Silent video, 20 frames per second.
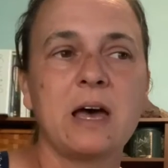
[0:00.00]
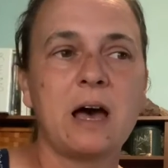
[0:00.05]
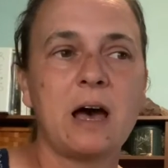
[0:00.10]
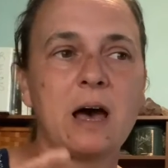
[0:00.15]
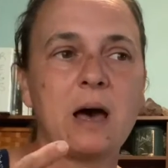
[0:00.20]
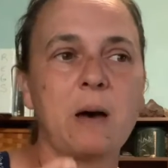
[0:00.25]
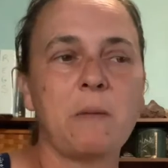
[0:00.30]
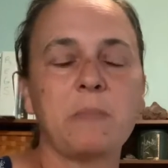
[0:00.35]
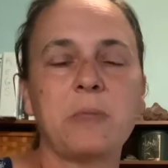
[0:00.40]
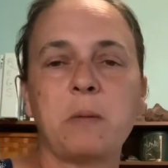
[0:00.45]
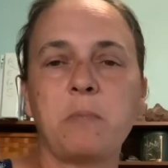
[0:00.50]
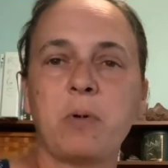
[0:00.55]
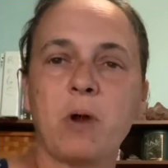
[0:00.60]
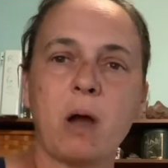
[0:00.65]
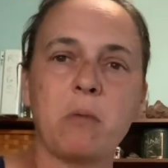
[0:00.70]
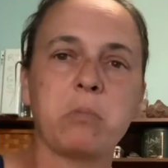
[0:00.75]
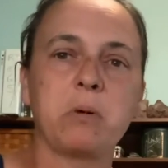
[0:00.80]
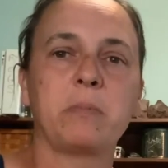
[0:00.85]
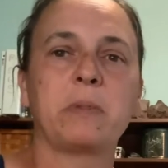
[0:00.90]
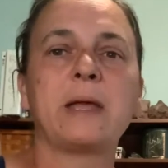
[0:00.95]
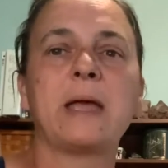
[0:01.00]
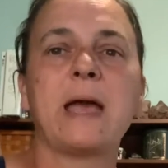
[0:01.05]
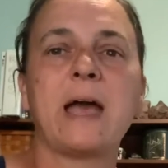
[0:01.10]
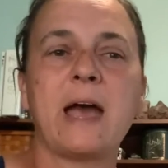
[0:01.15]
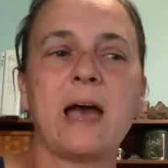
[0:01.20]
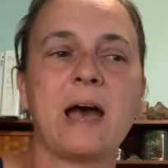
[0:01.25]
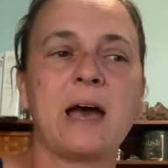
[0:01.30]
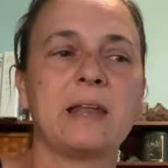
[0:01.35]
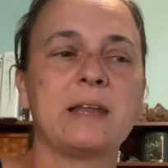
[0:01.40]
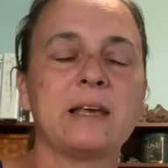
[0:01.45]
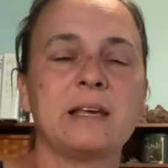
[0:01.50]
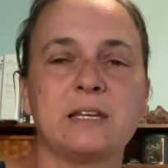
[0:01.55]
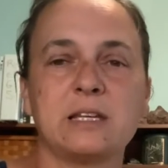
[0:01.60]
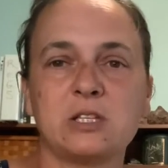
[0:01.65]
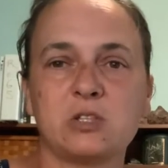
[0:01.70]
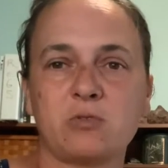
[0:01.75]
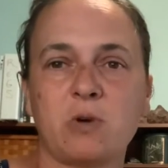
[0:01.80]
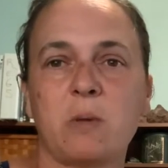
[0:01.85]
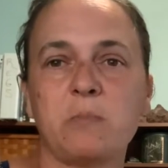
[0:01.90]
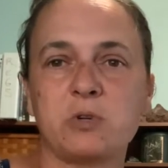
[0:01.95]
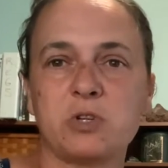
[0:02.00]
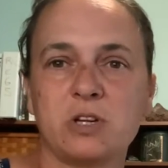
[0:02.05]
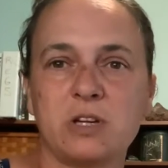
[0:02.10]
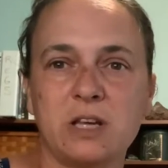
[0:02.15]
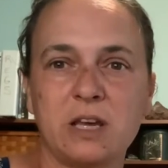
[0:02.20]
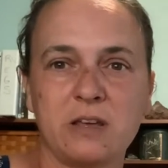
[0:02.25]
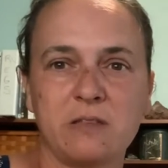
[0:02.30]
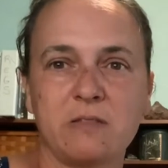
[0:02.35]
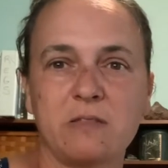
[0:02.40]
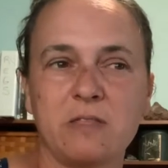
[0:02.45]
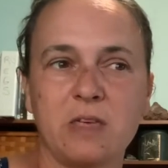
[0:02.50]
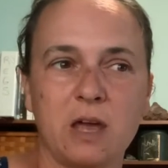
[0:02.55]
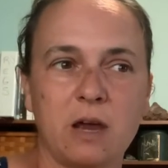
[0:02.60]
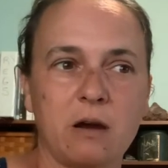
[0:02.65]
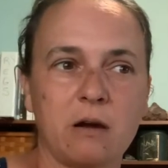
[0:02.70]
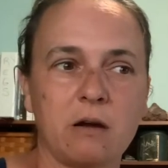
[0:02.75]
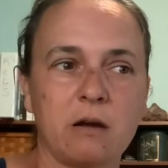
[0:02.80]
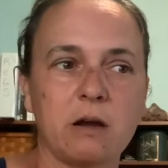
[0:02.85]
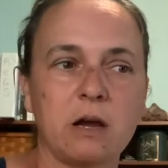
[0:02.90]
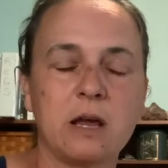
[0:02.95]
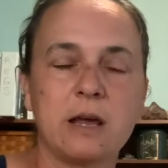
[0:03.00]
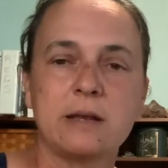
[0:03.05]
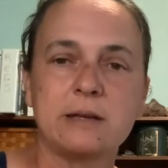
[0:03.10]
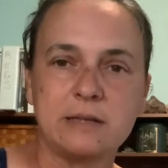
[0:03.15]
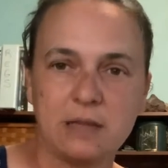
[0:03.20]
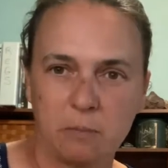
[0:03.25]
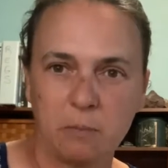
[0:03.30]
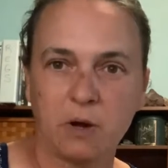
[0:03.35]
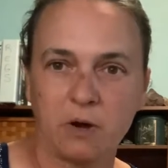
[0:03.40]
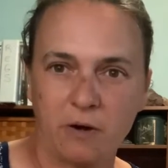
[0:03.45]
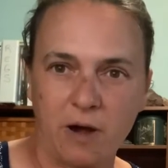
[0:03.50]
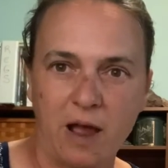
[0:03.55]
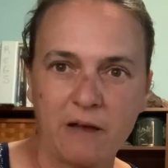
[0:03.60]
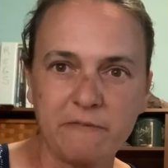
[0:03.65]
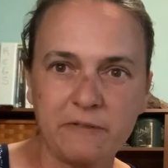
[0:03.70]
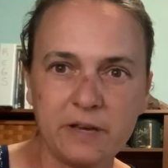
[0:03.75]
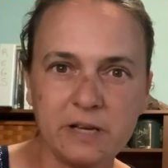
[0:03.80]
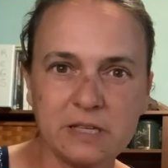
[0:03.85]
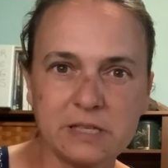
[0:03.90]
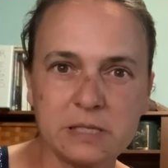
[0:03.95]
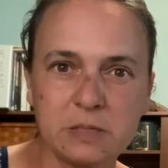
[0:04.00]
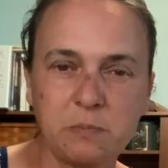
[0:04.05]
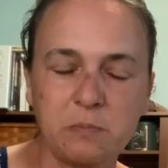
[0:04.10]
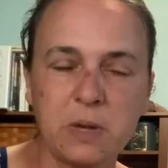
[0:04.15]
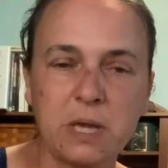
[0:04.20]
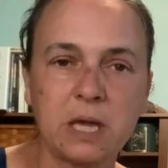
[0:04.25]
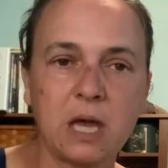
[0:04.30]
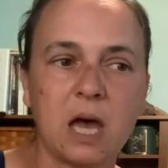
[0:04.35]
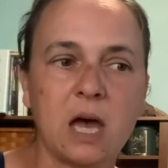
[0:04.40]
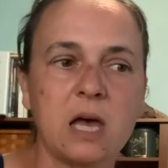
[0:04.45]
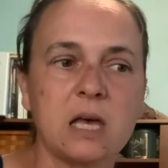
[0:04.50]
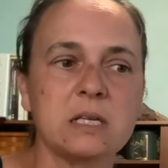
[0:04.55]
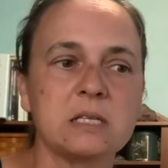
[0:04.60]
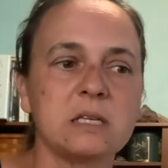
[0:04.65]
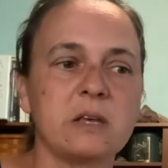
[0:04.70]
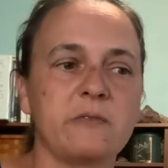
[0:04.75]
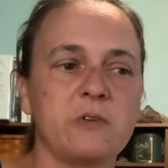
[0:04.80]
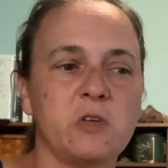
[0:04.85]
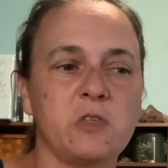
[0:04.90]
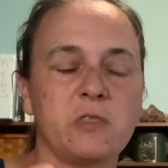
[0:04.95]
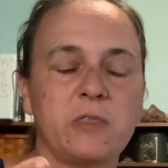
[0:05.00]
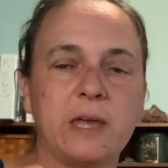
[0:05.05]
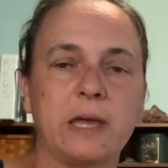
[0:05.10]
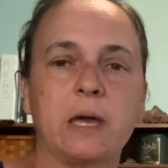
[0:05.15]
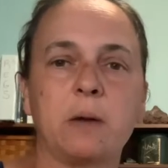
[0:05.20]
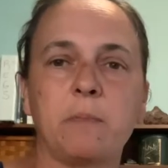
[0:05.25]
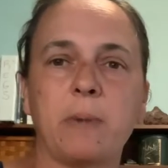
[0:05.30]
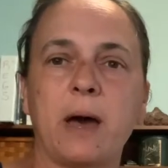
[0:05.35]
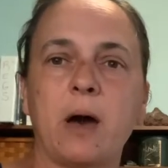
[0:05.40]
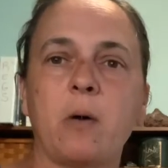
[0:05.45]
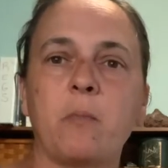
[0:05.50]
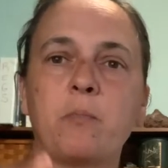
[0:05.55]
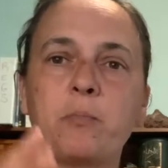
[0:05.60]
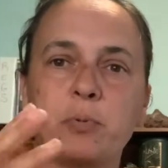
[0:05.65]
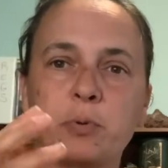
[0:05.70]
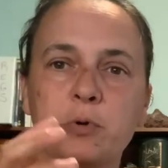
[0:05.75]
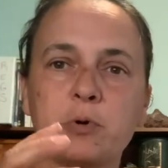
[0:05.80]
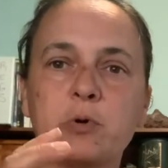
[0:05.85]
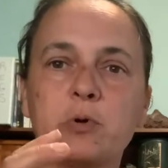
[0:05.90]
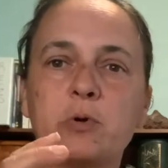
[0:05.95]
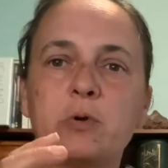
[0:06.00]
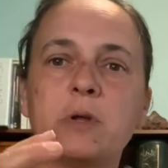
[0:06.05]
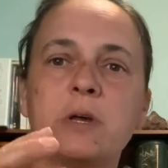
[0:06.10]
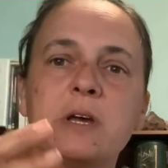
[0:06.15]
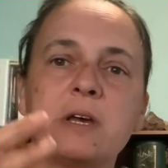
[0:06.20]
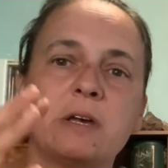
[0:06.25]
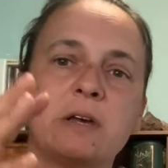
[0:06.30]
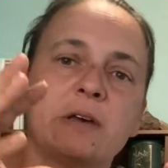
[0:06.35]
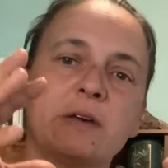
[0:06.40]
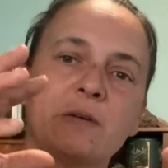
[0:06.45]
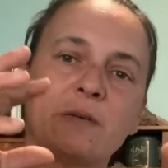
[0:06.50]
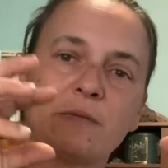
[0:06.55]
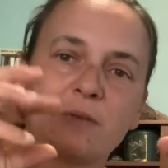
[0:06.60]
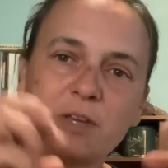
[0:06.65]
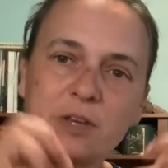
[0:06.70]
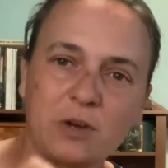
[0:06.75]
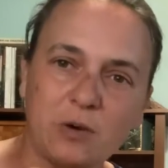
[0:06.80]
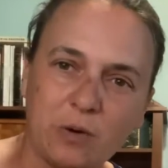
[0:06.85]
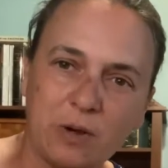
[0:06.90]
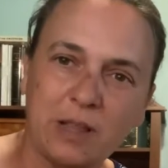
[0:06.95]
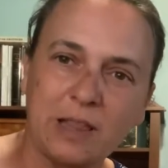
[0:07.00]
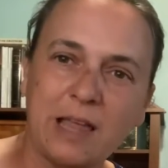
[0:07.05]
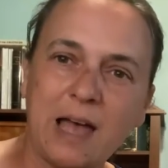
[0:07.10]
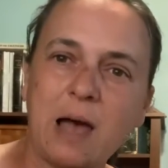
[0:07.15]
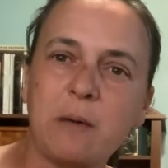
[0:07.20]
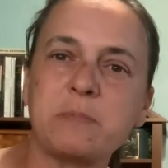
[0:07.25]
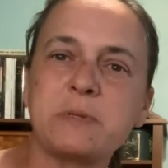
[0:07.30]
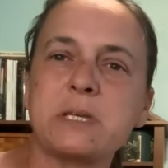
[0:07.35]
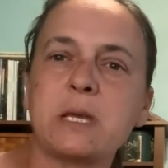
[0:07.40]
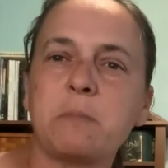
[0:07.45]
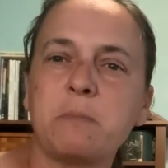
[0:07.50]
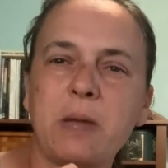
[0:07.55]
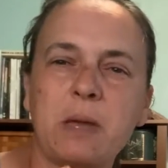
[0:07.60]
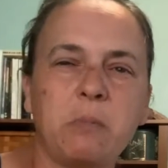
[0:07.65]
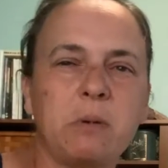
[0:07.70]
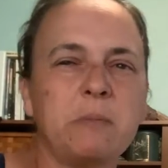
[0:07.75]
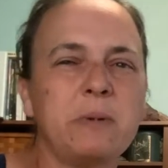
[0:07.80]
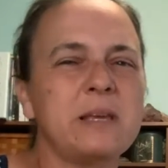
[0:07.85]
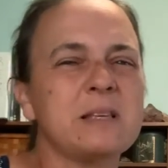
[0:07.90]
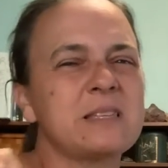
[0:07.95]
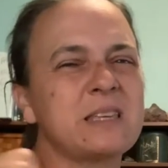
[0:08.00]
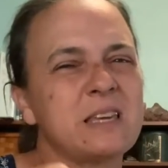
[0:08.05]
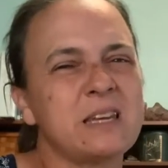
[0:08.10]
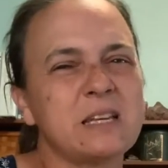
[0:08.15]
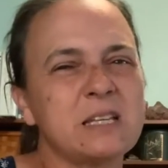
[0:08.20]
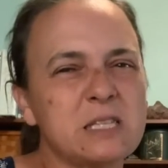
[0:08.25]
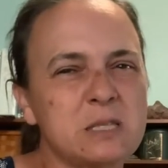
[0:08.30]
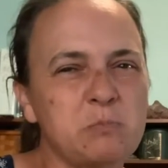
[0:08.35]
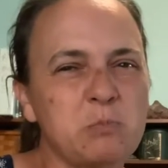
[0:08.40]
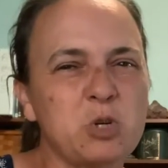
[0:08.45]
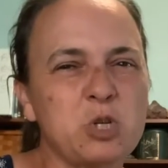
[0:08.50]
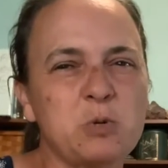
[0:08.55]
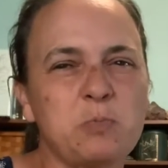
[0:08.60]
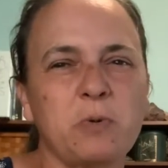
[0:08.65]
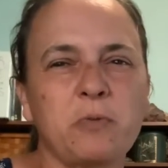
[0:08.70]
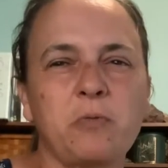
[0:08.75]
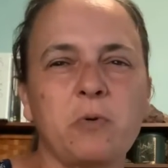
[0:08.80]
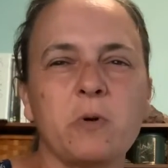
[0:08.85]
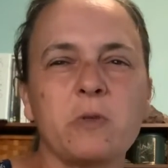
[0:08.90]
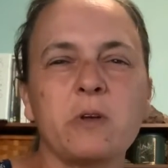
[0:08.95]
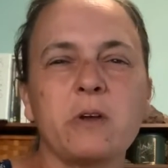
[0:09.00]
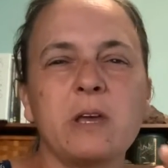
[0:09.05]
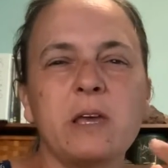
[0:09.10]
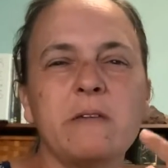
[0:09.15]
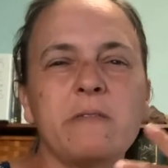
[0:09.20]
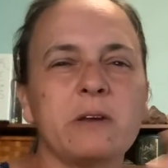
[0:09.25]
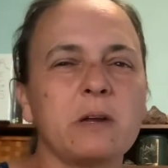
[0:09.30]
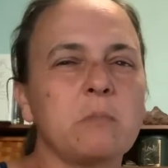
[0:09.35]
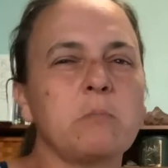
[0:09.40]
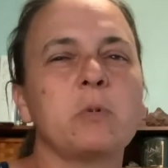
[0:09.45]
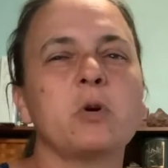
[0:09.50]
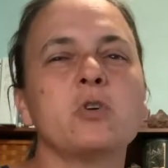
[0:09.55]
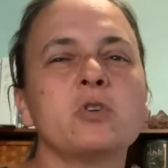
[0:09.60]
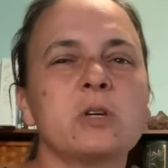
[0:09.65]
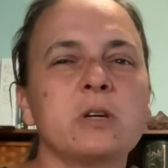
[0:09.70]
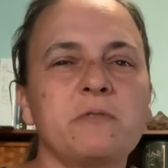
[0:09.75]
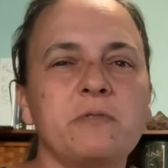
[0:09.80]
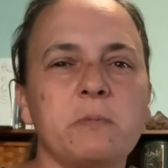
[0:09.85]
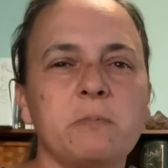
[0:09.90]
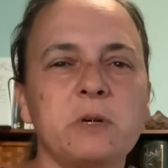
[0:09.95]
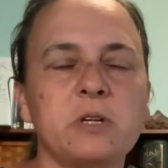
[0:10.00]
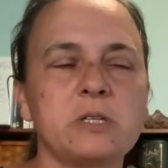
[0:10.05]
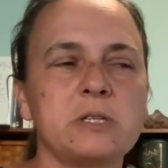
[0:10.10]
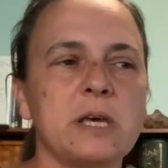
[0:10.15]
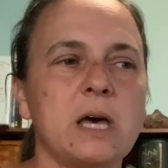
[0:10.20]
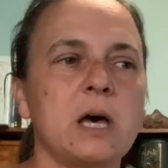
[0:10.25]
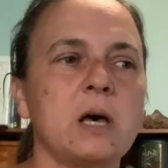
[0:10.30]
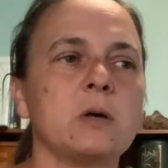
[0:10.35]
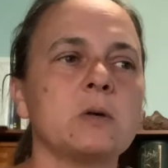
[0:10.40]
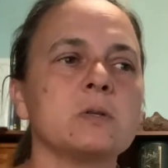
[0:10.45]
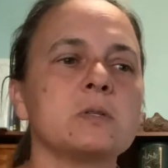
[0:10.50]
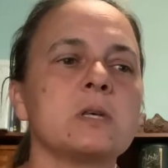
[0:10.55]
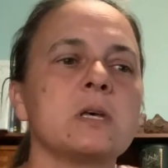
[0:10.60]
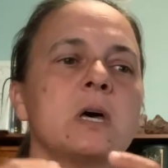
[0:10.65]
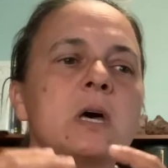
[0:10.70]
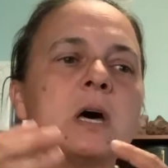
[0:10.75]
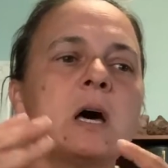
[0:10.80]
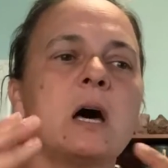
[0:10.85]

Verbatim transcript: um, they probably had a disruption in their demographics because if you think about brood you know, collapsing, baby bees getting smushed before they're even emerging from their cells.